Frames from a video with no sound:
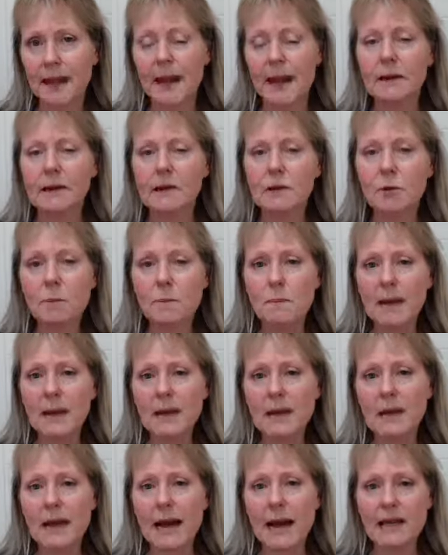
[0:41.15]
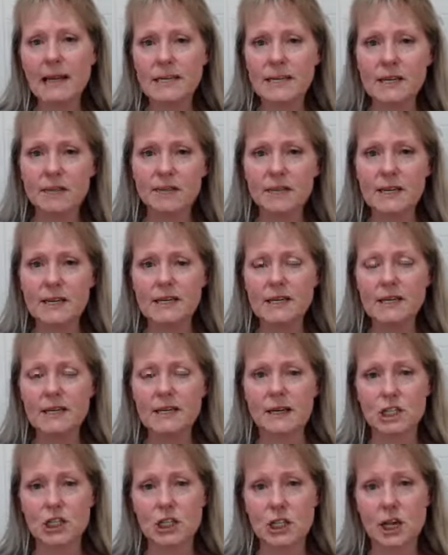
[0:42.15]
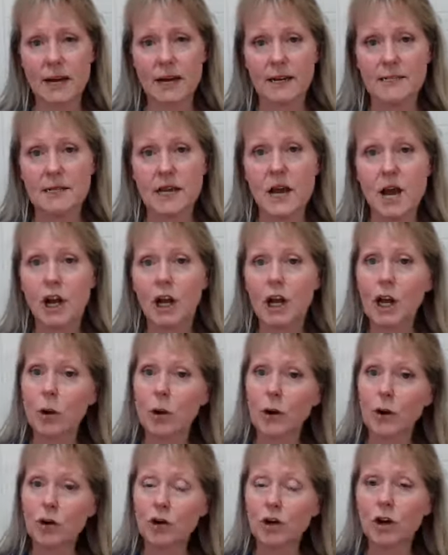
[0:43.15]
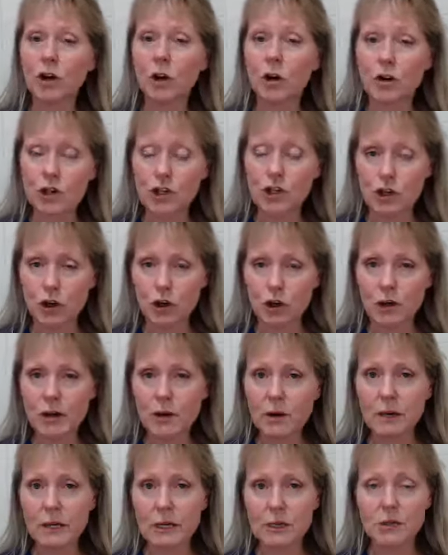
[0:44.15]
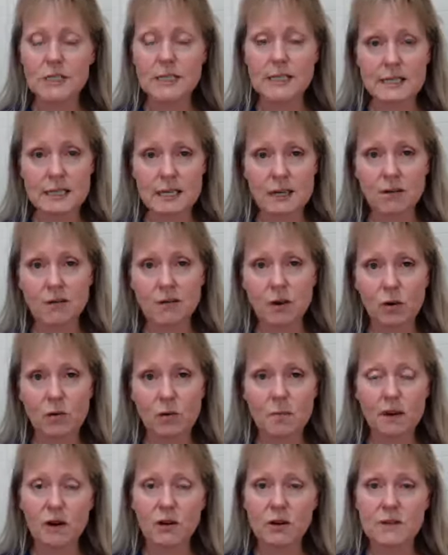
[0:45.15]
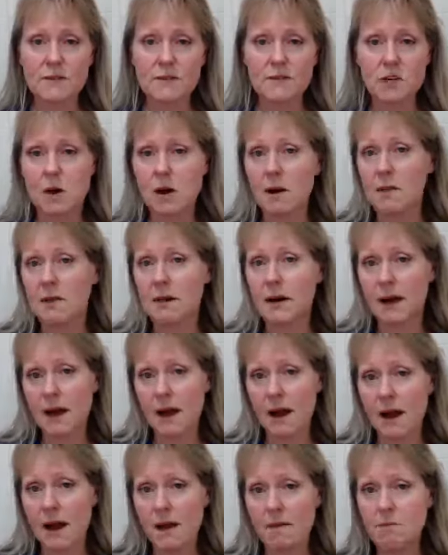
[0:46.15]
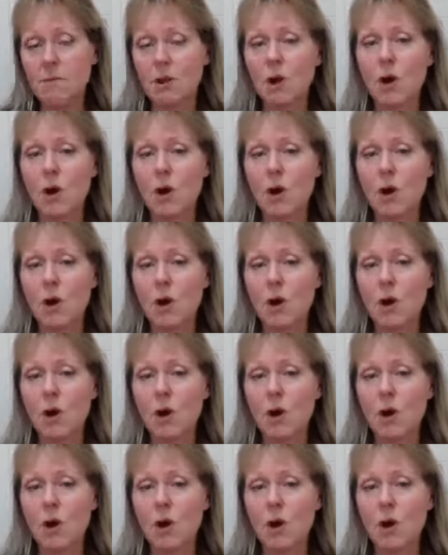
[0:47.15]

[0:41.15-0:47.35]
And it'll be activities such as going on a long journey where you're sitting for long periods of time in a car,